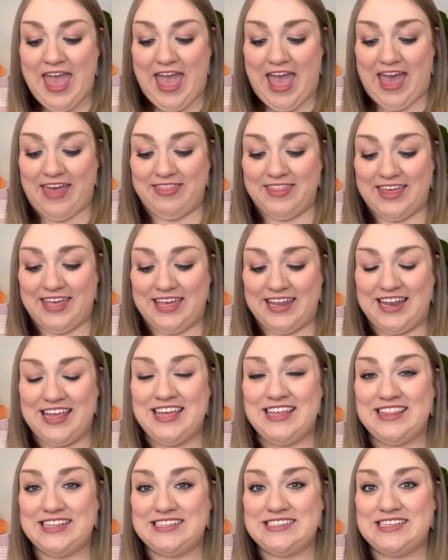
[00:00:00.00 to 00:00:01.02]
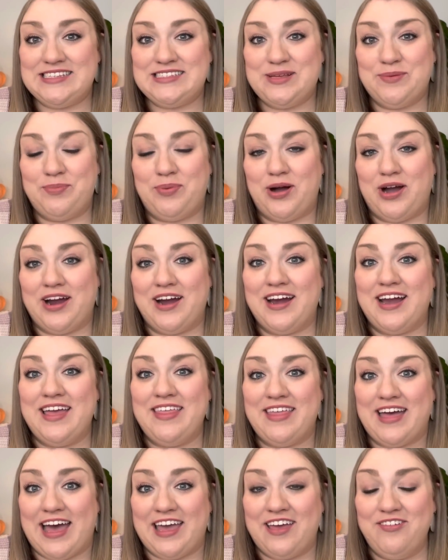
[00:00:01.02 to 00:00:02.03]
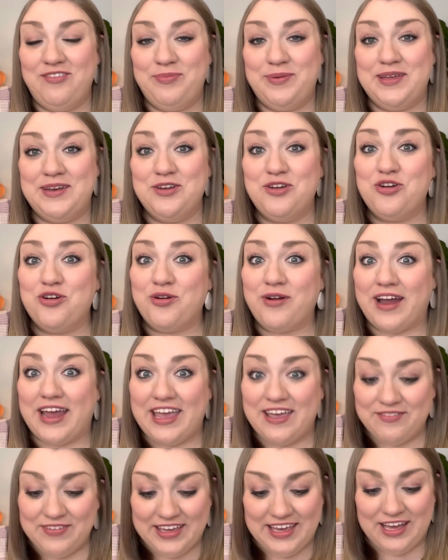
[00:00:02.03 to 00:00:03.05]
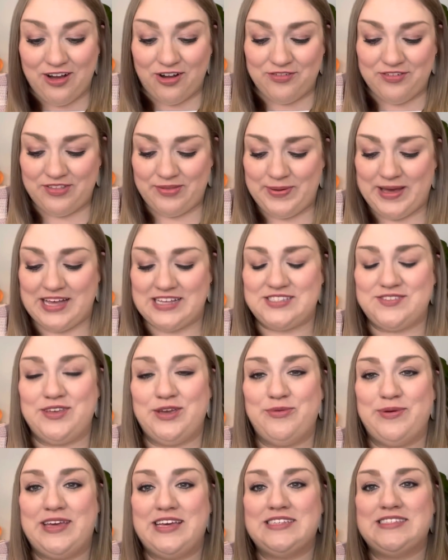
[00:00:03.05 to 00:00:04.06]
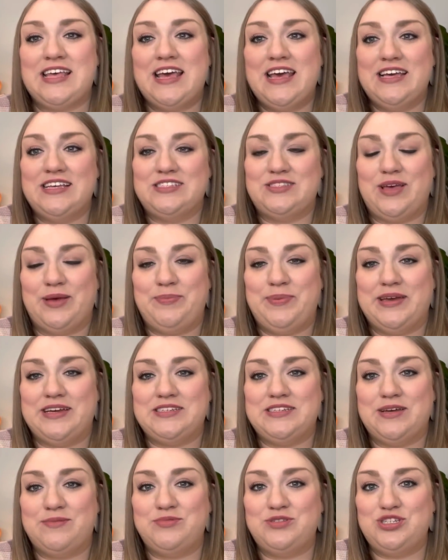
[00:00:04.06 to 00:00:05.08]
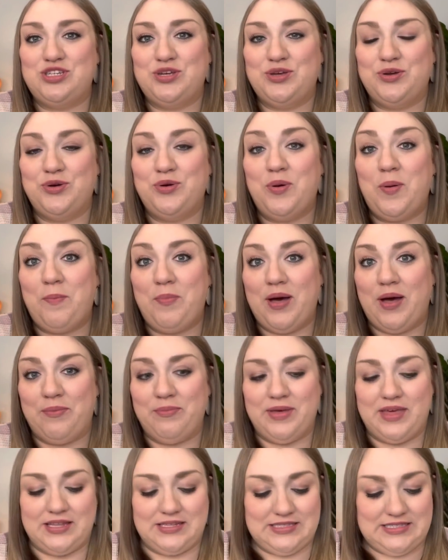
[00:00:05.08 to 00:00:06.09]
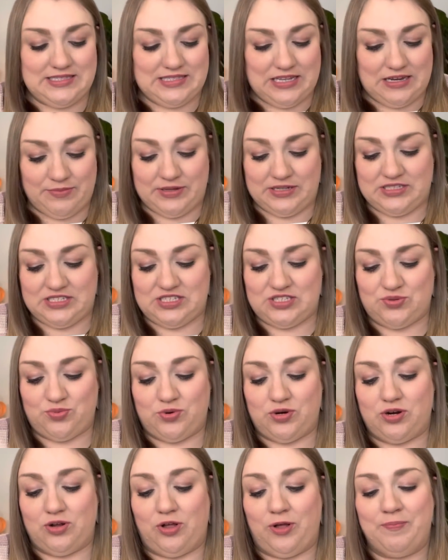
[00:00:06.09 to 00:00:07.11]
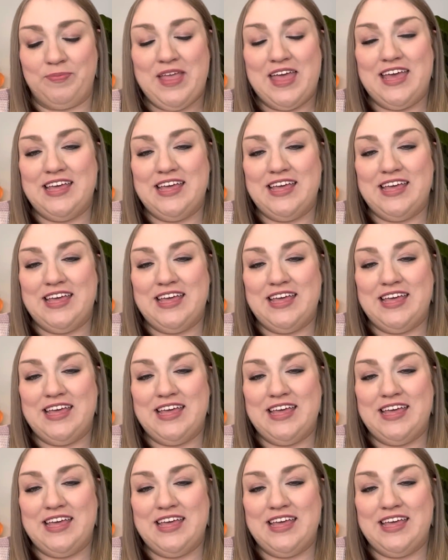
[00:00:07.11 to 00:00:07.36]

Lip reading: And then this is a bar that I have been craving over the past few weeks, so I picked up 2 Pumpkin Cinnamon Swirl.